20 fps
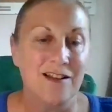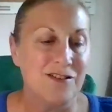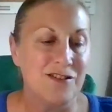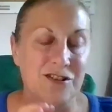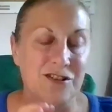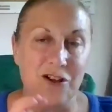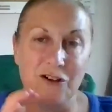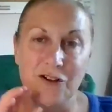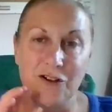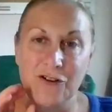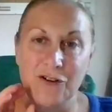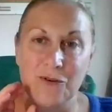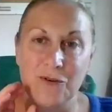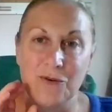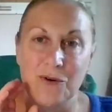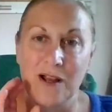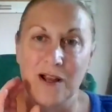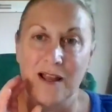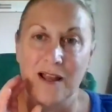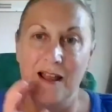
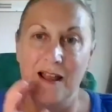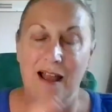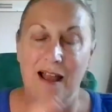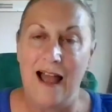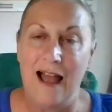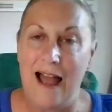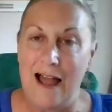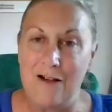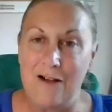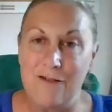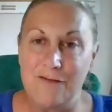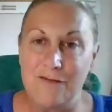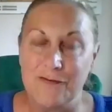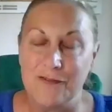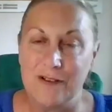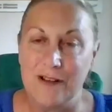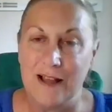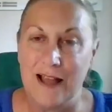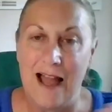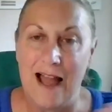So have
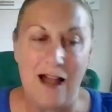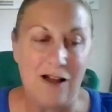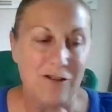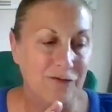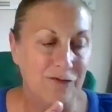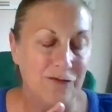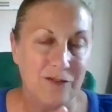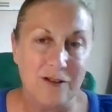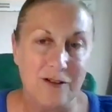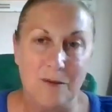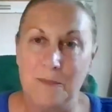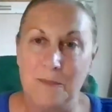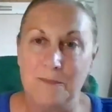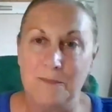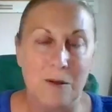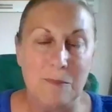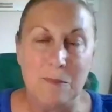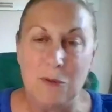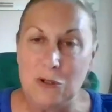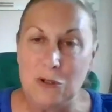
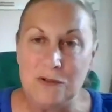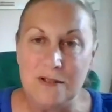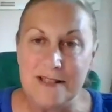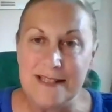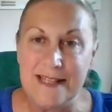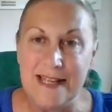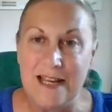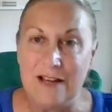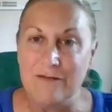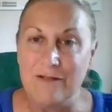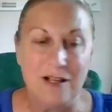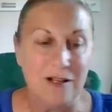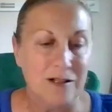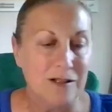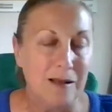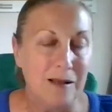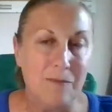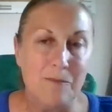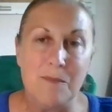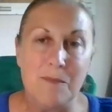a bowl of
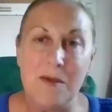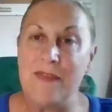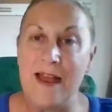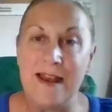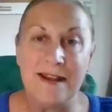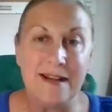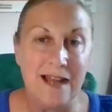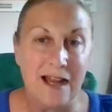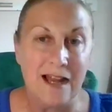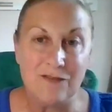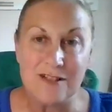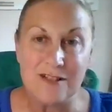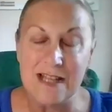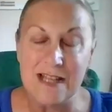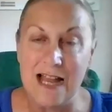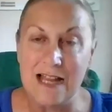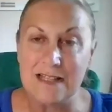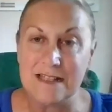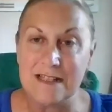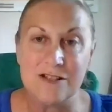cereal, but then have a
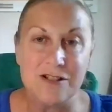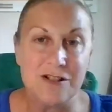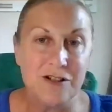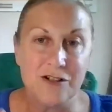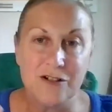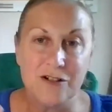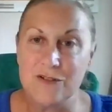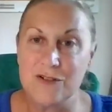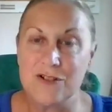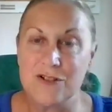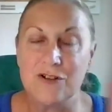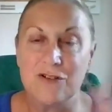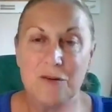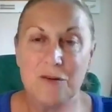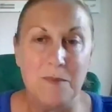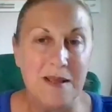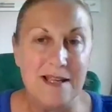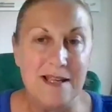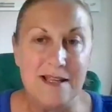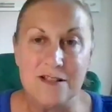slice of toast or
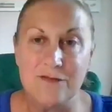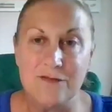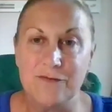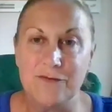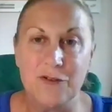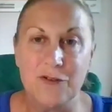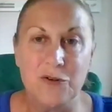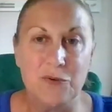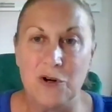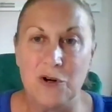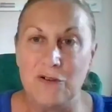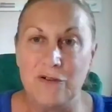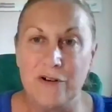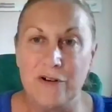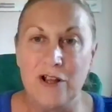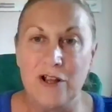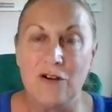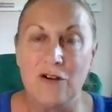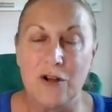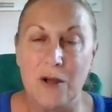a piece of fruit or
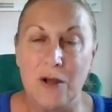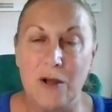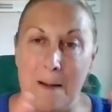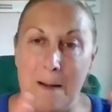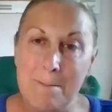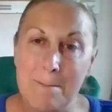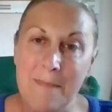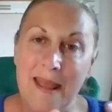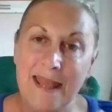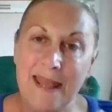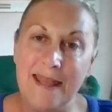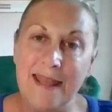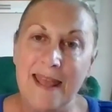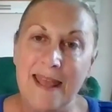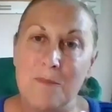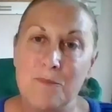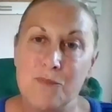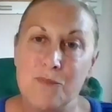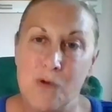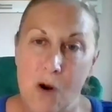a yogurt, and make
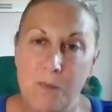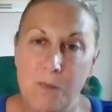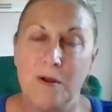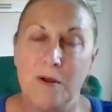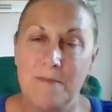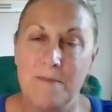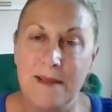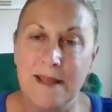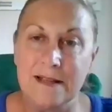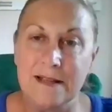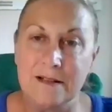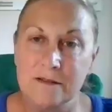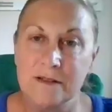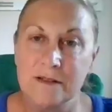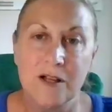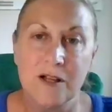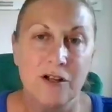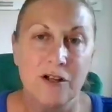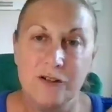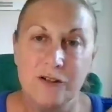it a proper meal,
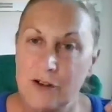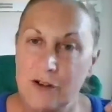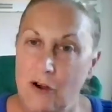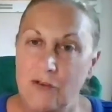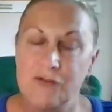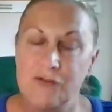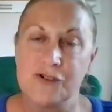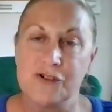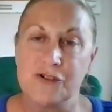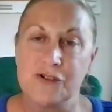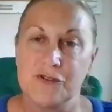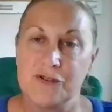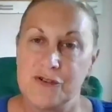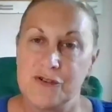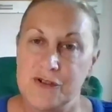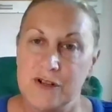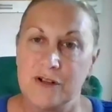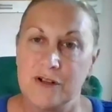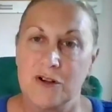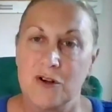not
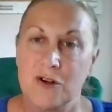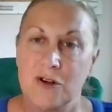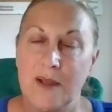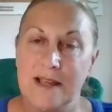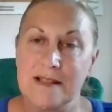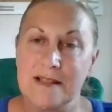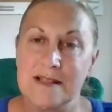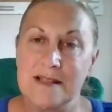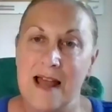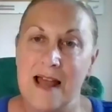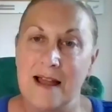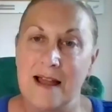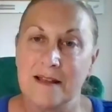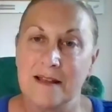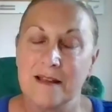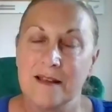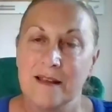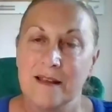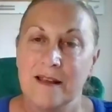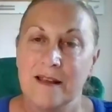just a quick
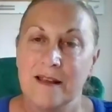snack.